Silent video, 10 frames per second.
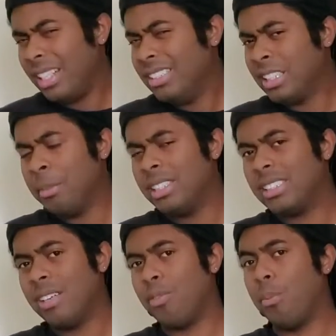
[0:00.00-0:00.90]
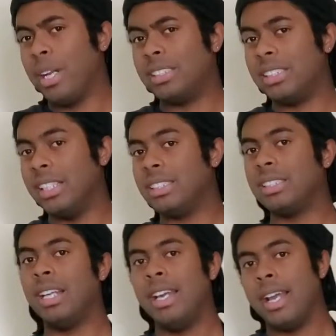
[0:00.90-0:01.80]
some of this stuff won't make
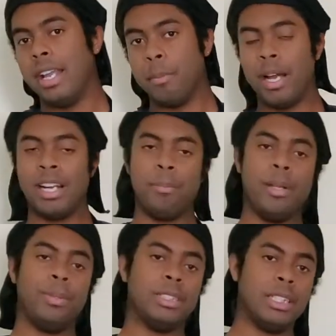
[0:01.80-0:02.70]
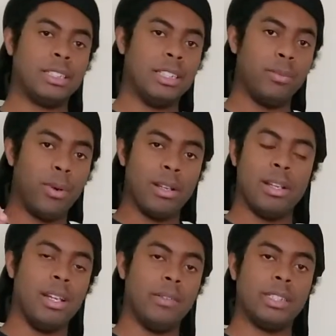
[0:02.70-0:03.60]
sense and you might not be positioned well
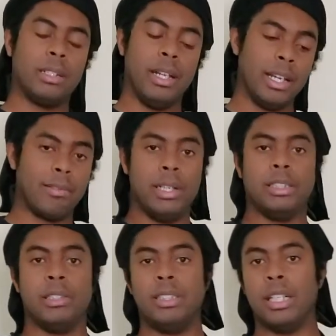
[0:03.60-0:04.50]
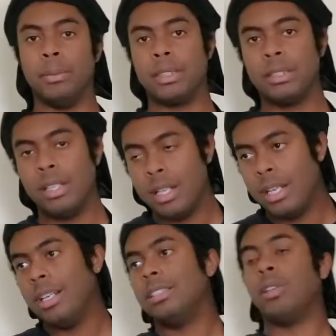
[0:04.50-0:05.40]
enough to increase your tips.
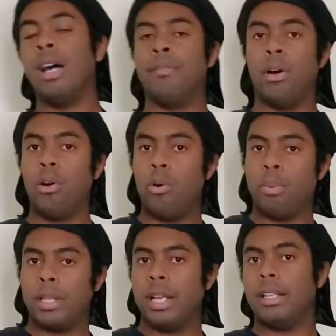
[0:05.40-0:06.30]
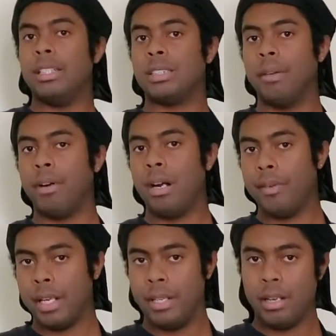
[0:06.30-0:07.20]
So I have a whole playlist I've
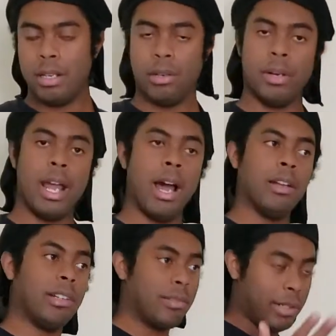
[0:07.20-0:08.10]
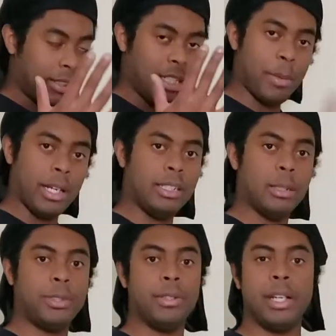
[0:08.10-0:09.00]
already done on how to increase the amount of
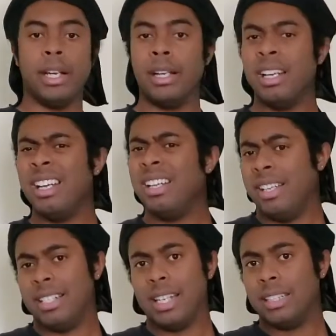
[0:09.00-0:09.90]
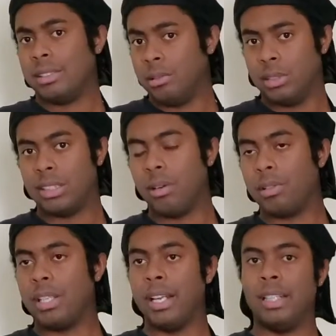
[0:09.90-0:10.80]
tips you get. This has little subtle
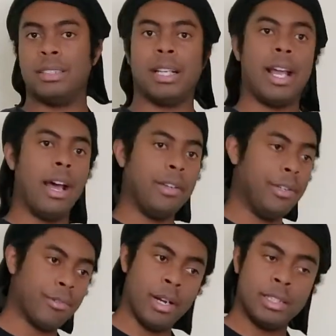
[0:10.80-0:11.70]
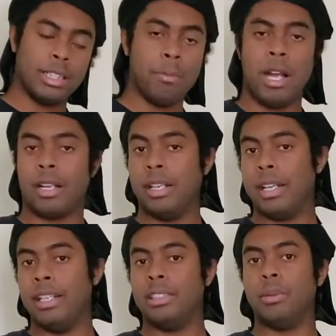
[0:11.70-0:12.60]
things like how you dress. I'm not going to
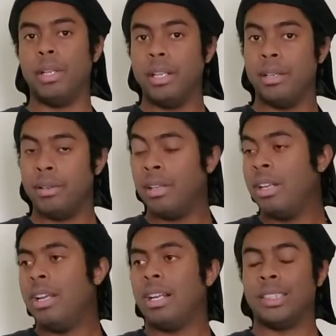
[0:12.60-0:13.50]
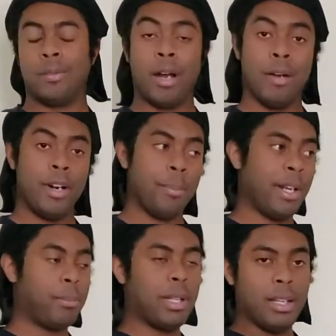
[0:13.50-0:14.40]
get into it here because I've already made
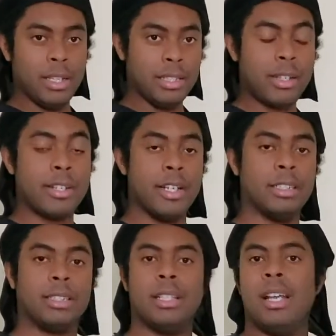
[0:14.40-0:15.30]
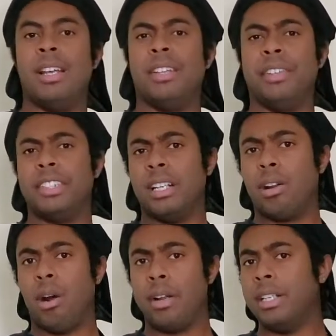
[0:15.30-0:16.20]
a playlist. Just, you see the
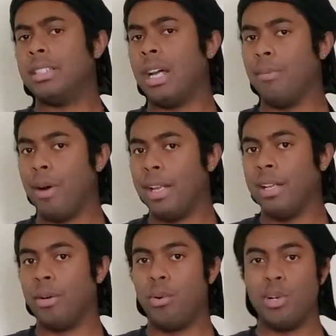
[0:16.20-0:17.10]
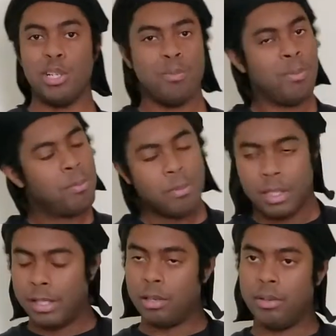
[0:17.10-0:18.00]
card at the top right hand corner.
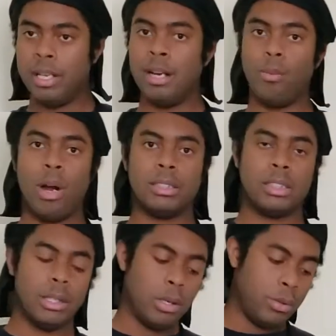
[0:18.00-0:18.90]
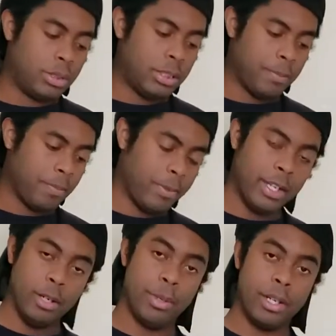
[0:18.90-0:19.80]
Click on that, watch those,
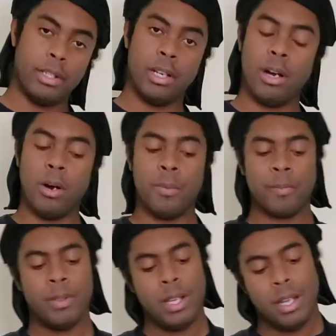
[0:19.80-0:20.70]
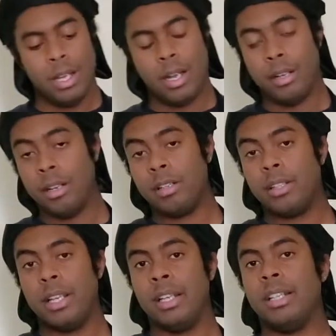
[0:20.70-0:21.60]
then you'll be good to go. Another
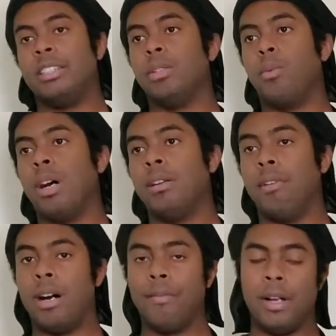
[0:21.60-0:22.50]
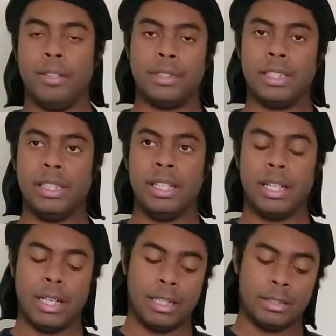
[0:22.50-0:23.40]
thing that you'll want to have already seen
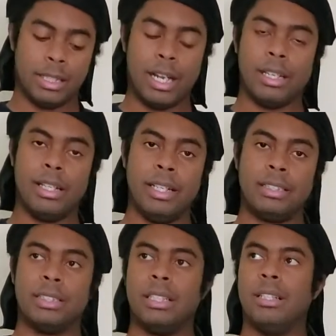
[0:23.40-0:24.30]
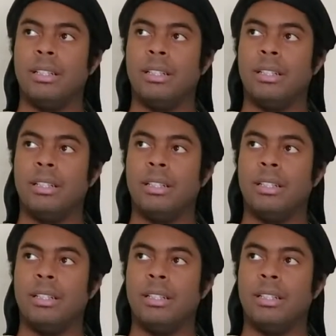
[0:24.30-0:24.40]
is at least